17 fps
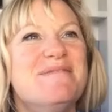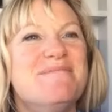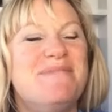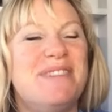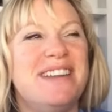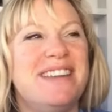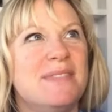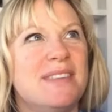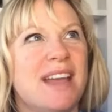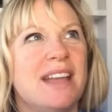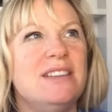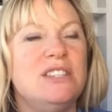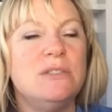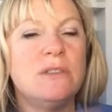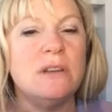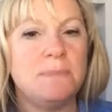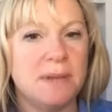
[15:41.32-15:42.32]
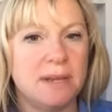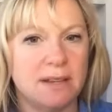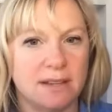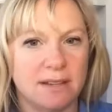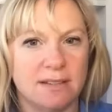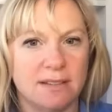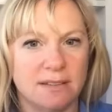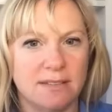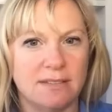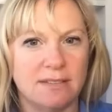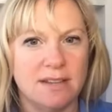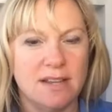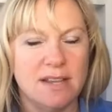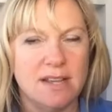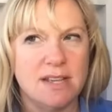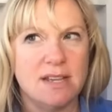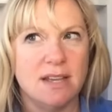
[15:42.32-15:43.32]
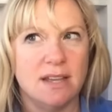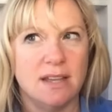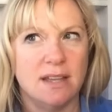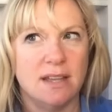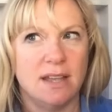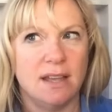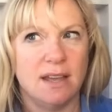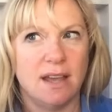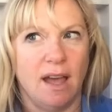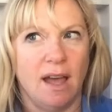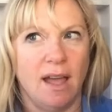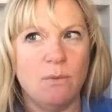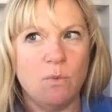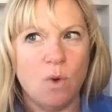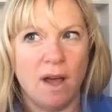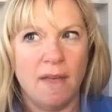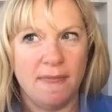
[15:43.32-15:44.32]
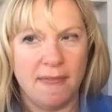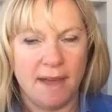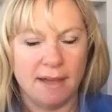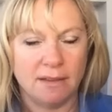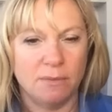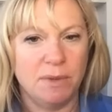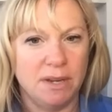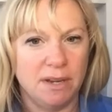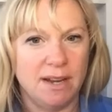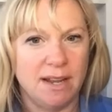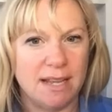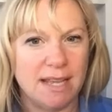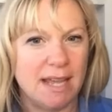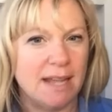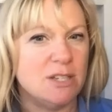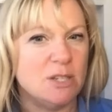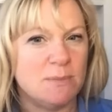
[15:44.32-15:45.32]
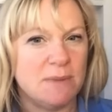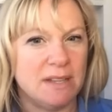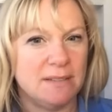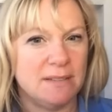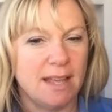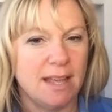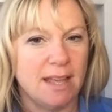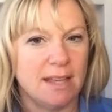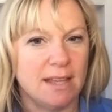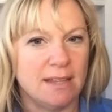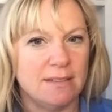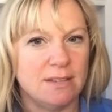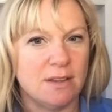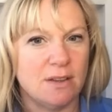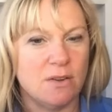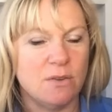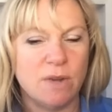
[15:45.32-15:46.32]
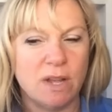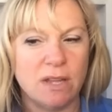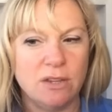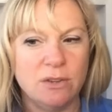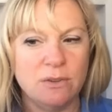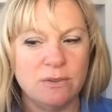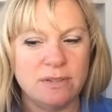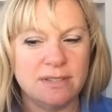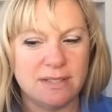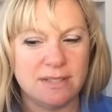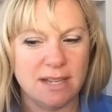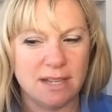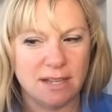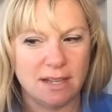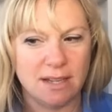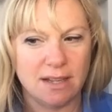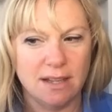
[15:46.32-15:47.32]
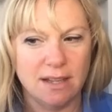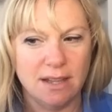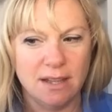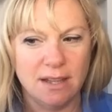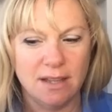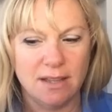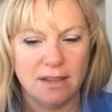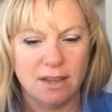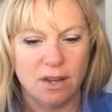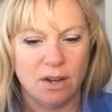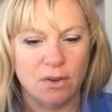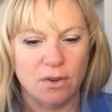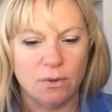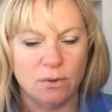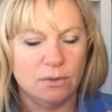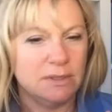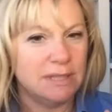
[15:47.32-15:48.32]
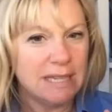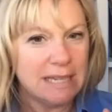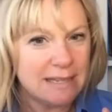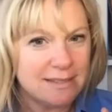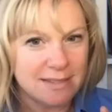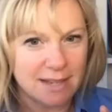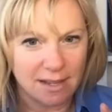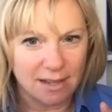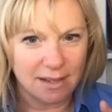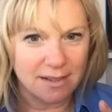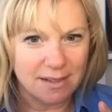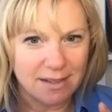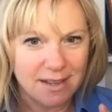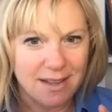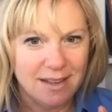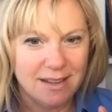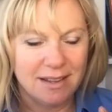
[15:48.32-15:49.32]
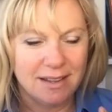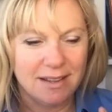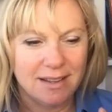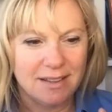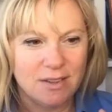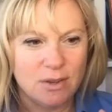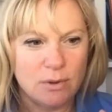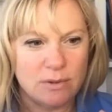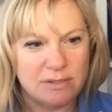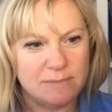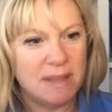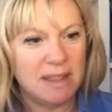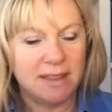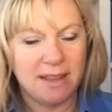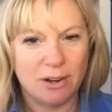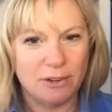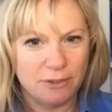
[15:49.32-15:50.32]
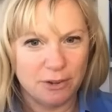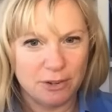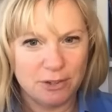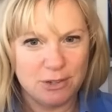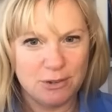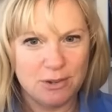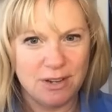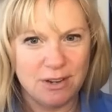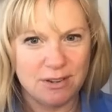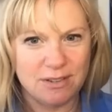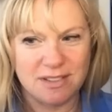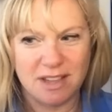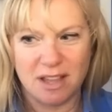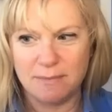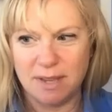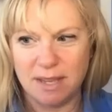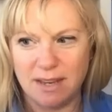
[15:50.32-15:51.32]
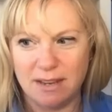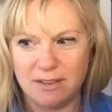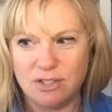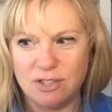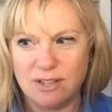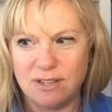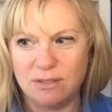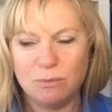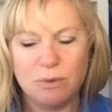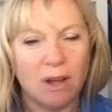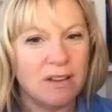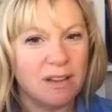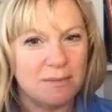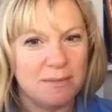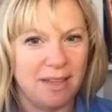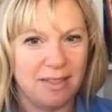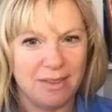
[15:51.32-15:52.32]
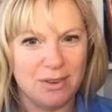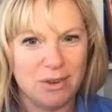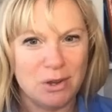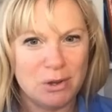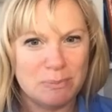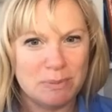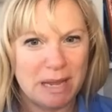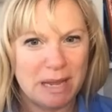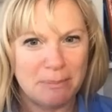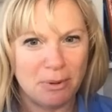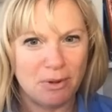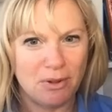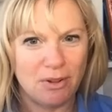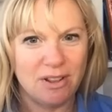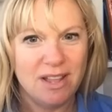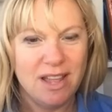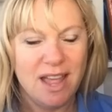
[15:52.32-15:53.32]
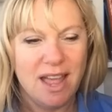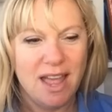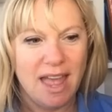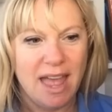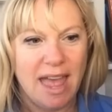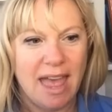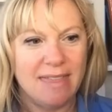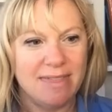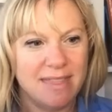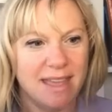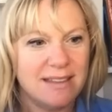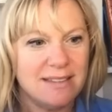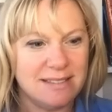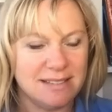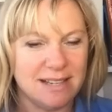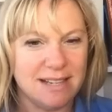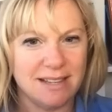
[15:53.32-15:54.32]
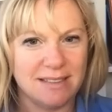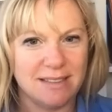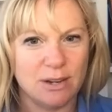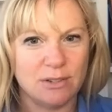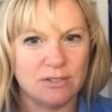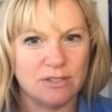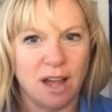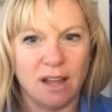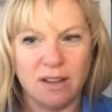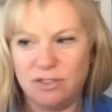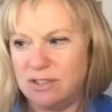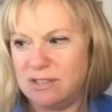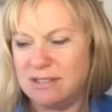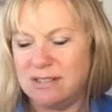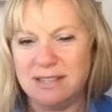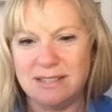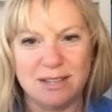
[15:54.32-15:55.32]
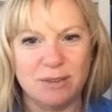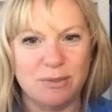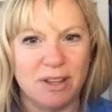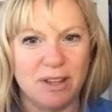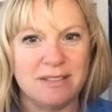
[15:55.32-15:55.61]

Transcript: But I do it because I want that community engagement. And when you see, you know, Lisa, who's been there for two years, come in and she's welcoming the new people, and they see there's not just Lisa.